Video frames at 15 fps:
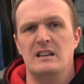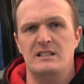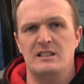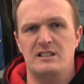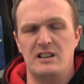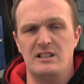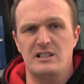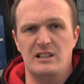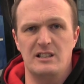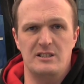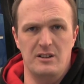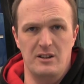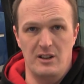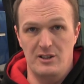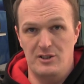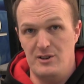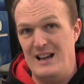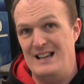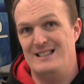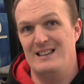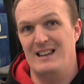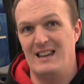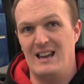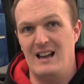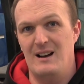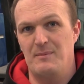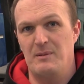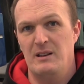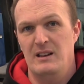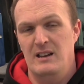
is essentially to address a gap